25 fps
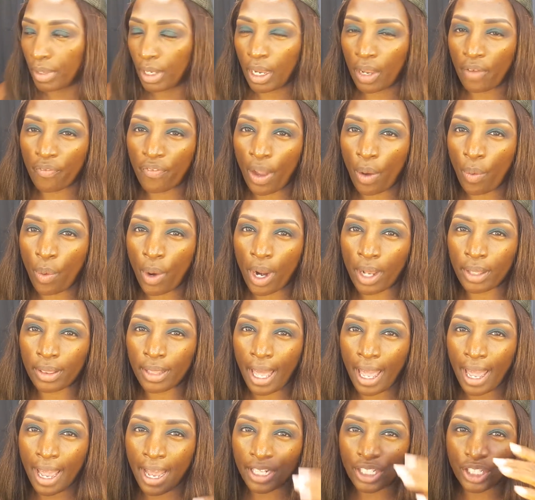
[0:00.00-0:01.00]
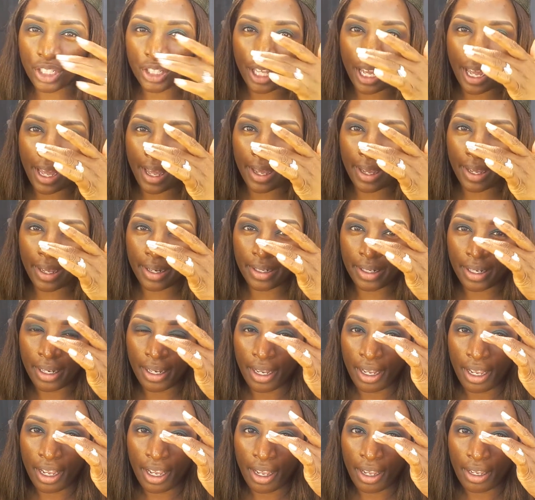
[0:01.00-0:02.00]
If I wear a lash that,
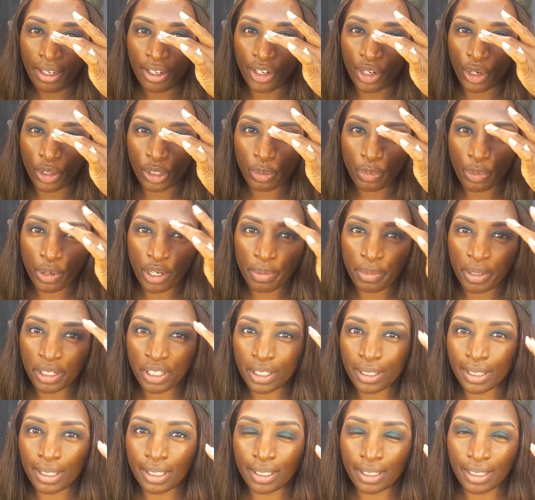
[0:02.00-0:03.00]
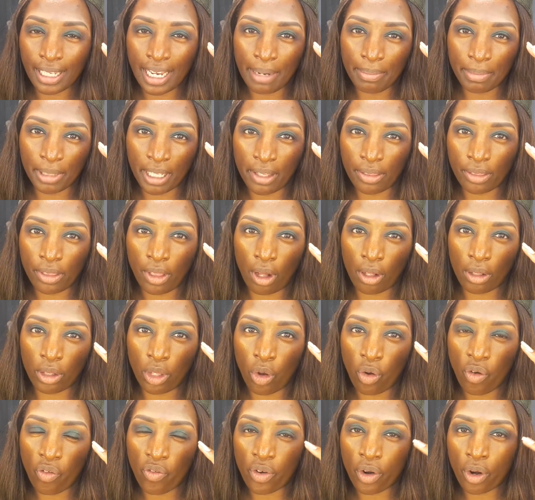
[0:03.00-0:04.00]
you know, it's pretty much the same length all
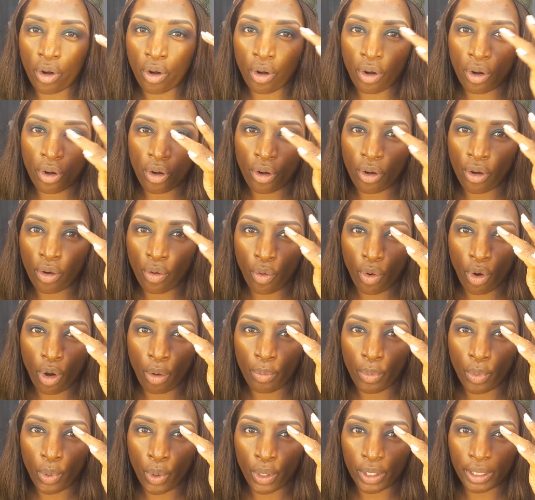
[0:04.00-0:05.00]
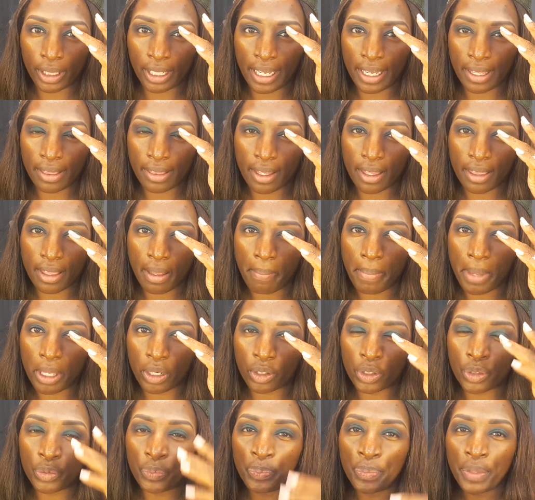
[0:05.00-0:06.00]
over or more length in the
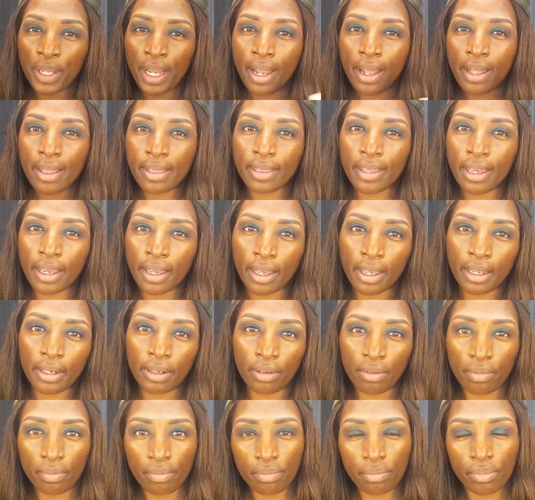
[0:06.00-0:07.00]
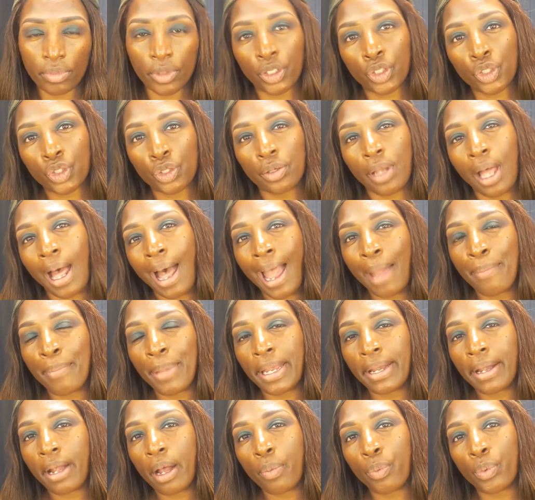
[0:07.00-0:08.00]
middle, then eye
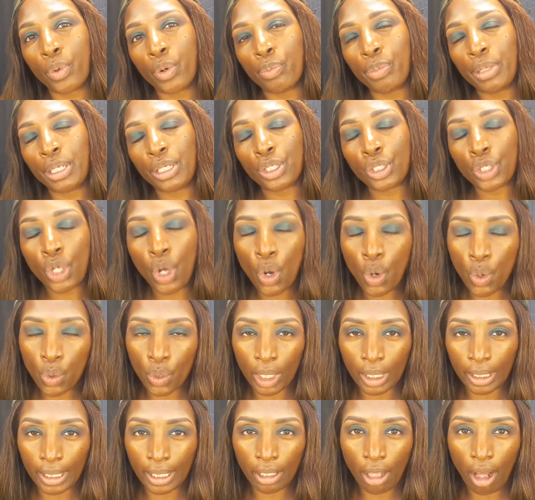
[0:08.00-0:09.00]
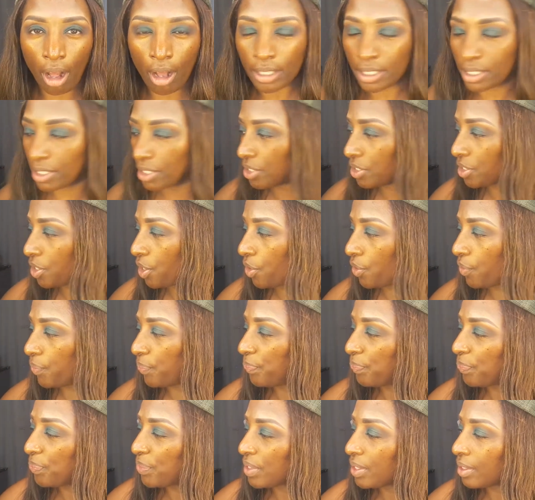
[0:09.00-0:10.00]
makeup will be totally lost. So
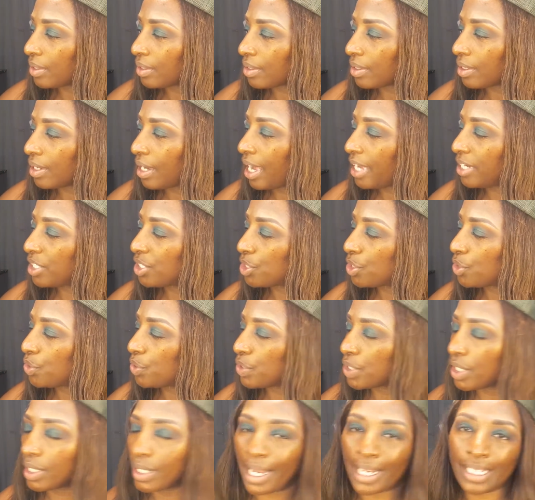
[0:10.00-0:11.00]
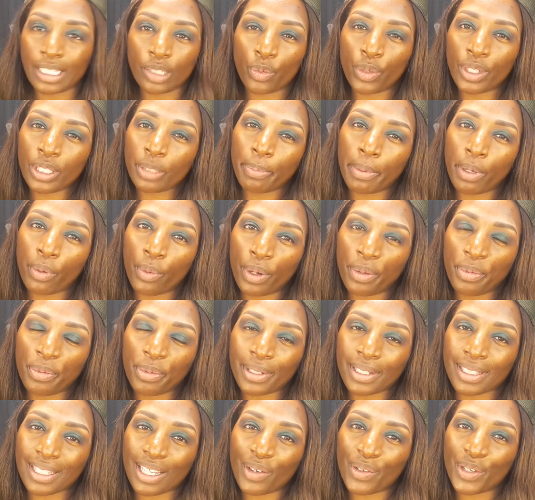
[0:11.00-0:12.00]
I chose a nice wispy one
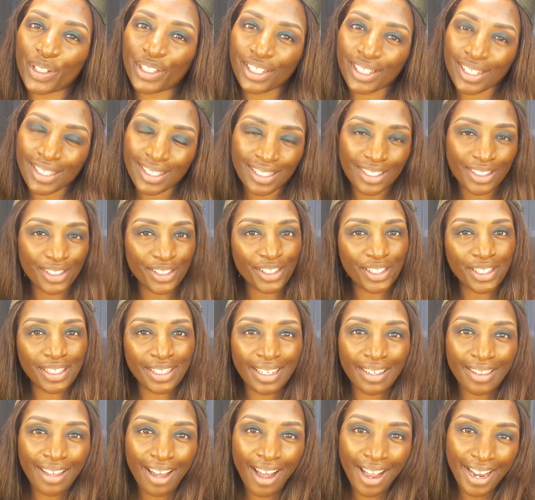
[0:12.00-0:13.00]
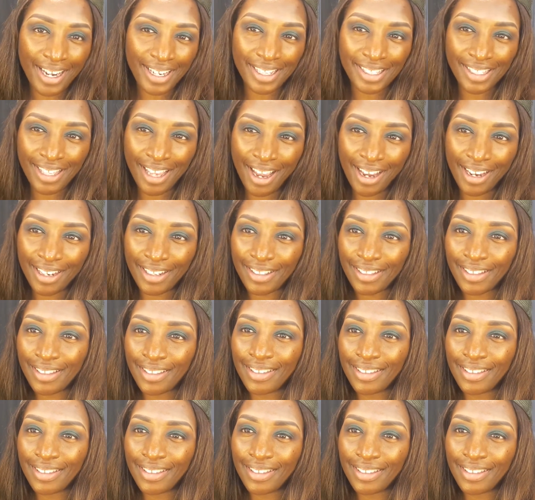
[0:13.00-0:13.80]
because I want you to still see the eye design.